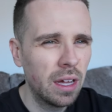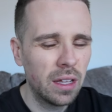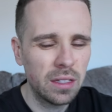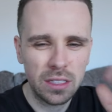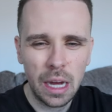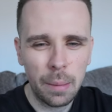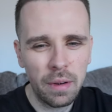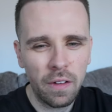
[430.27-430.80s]
There's
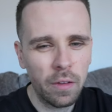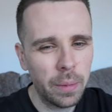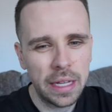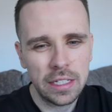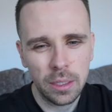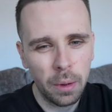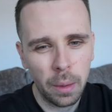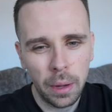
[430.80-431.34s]
a couple of other
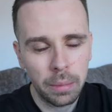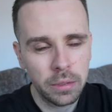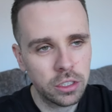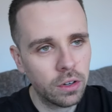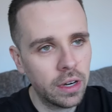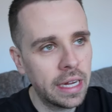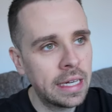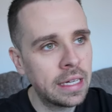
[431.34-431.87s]
bits, I'll pop it up on
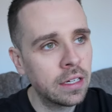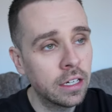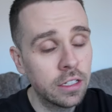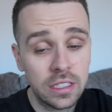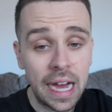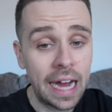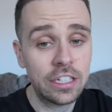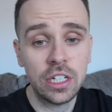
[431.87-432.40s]
screen.
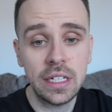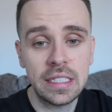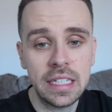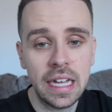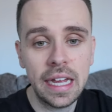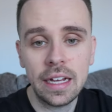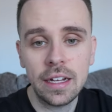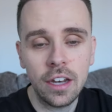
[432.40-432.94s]
It's actually
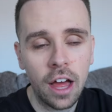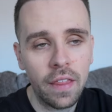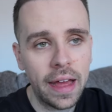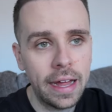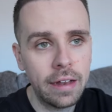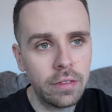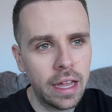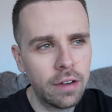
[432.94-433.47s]
sick, like
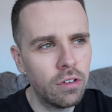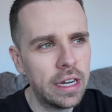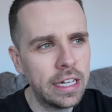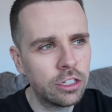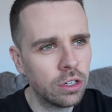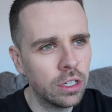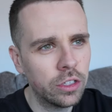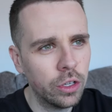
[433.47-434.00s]
they're really
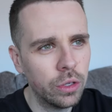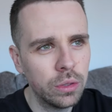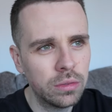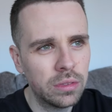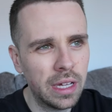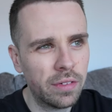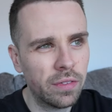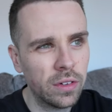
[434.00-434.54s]
trying to do
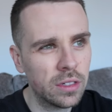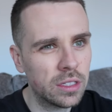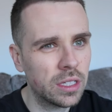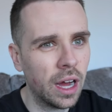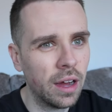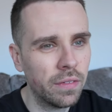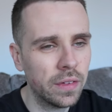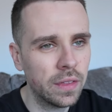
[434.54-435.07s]
different
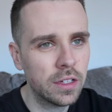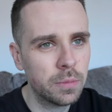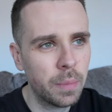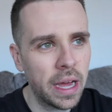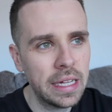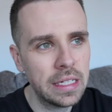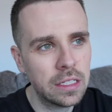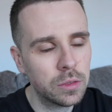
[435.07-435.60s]
stuff in the
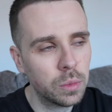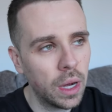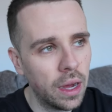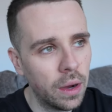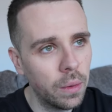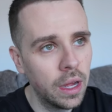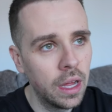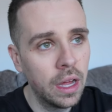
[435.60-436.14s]
space as
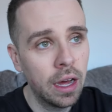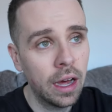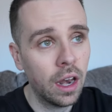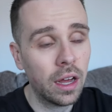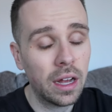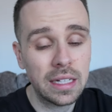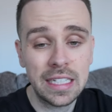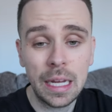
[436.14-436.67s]
well. And
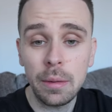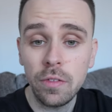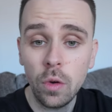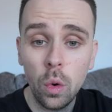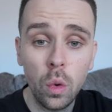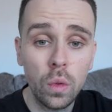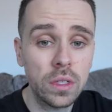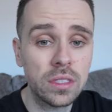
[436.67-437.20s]
like I say, with
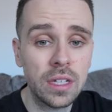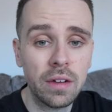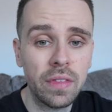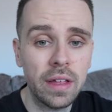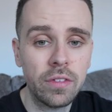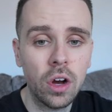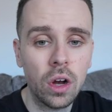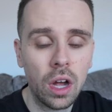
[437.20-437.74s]
all the stuff
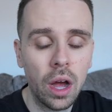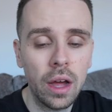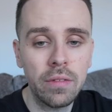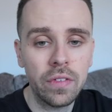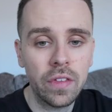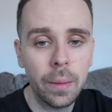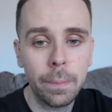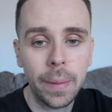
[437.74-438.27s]
they've got going
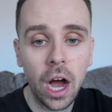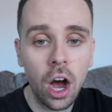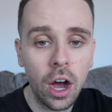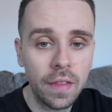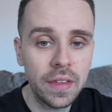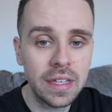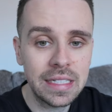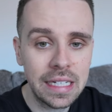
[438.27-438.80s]
for them
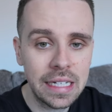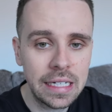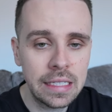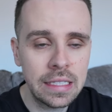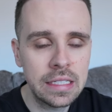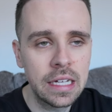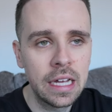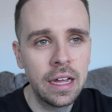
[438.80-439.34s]
behind the
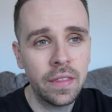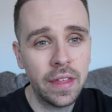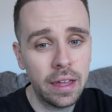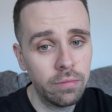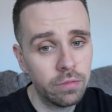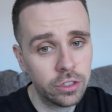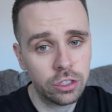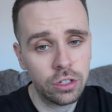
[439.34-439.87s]
scenes, the
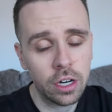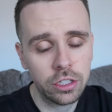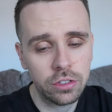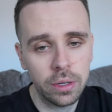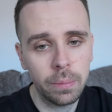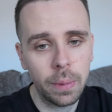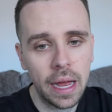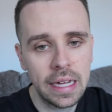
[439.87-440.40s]
infrastructure
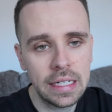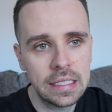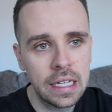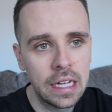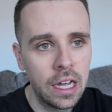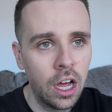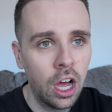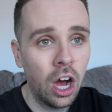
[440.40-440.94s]
in place,
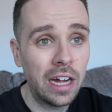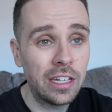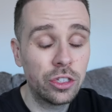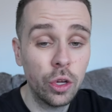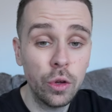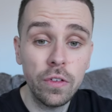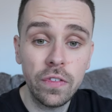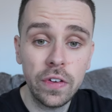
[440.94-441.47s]
I
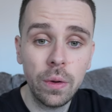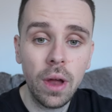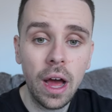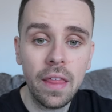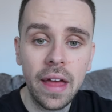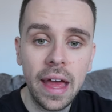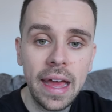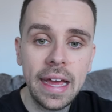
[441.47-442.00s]
do feel
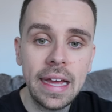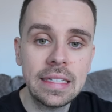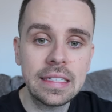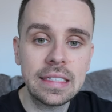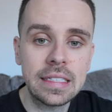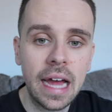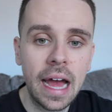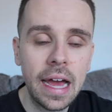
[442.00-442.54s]
like they're here to
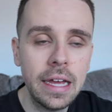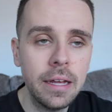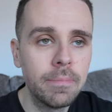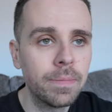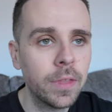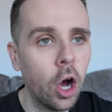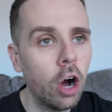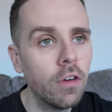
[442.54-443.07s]
stay.
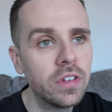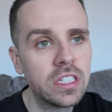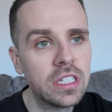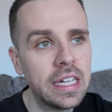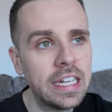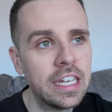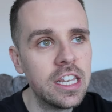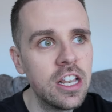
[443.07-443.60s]

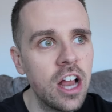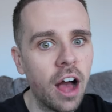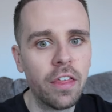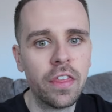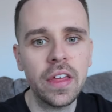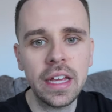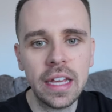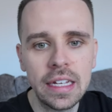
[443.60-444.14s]
Obviously,
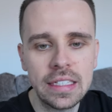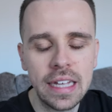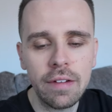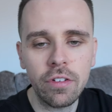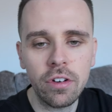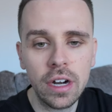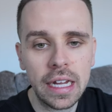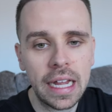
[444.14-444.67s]
nothing is
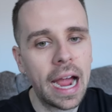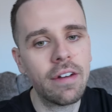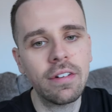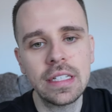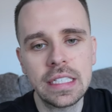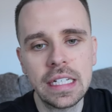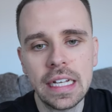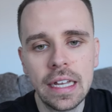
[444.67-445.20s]
ever a
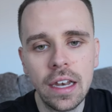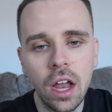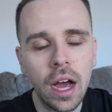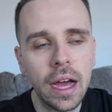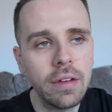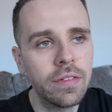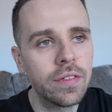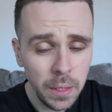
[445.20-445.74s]
guarantee in
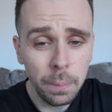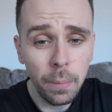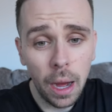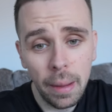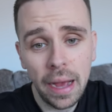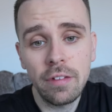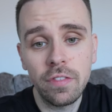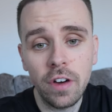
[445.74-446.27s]
life. My
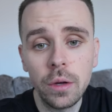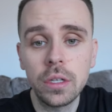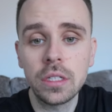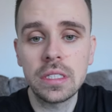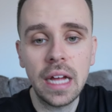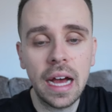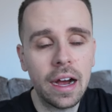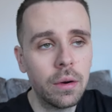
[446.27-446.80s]
main
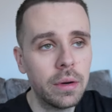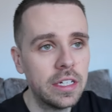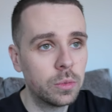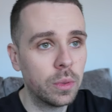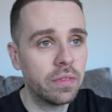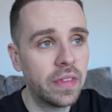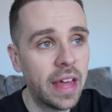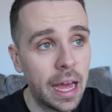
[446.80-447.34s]
focus now is
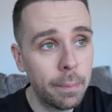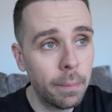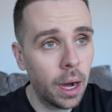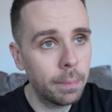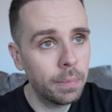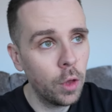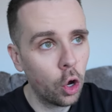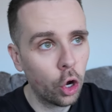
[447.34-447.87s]
with them.
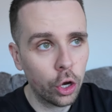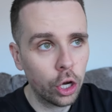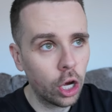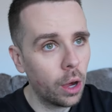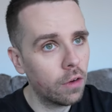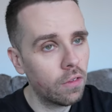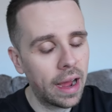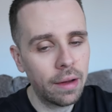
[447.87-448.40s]
I'm not gonna
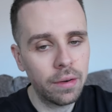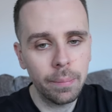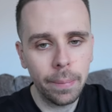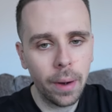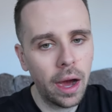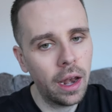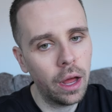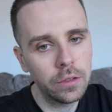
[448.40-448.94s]
go around and
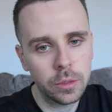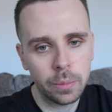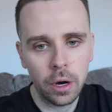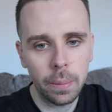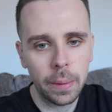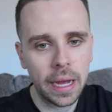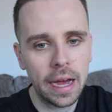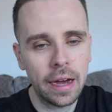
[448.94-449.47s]
buy loads of
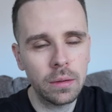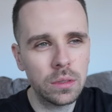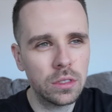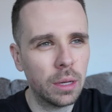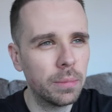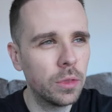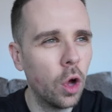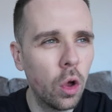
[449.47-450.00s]
prop accounts.
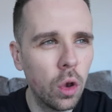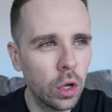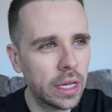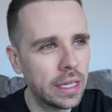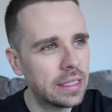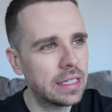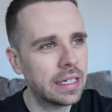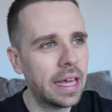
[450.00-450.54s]
I'm not
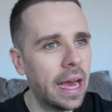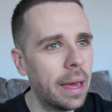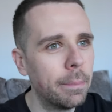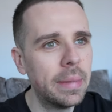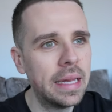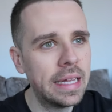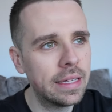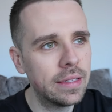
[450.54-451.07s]
looking to get
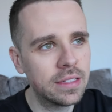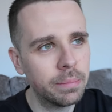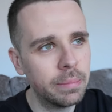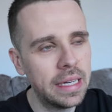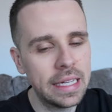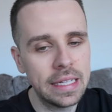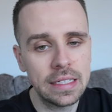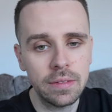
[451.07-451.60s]
millions and
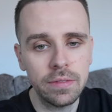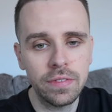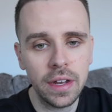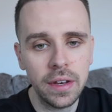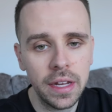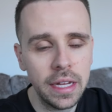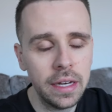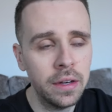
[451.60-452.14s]
millions in
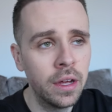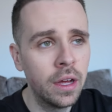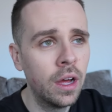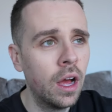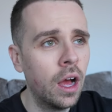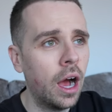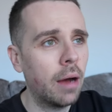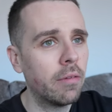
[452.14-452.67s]
funding.
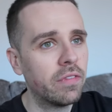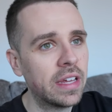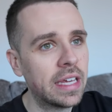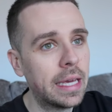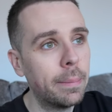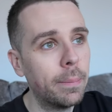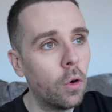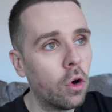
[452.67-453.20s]
I'm
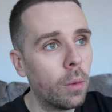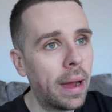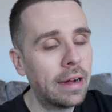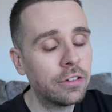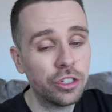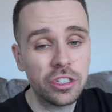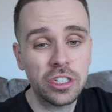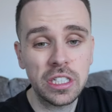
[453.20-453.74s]
thinking more
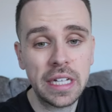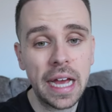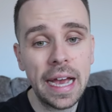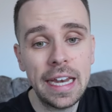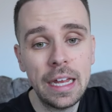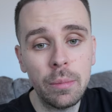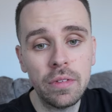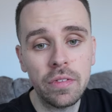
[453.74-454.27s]
about just
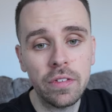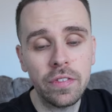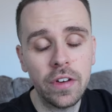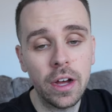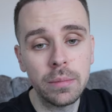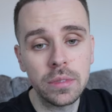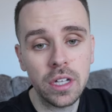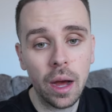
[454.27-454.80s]
scaling with the
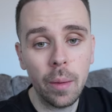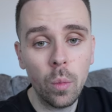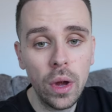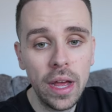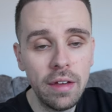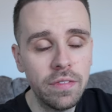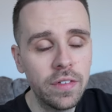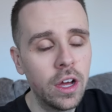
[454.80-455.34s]
firms that I'm
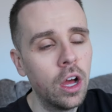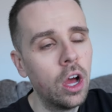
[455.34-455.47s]
with.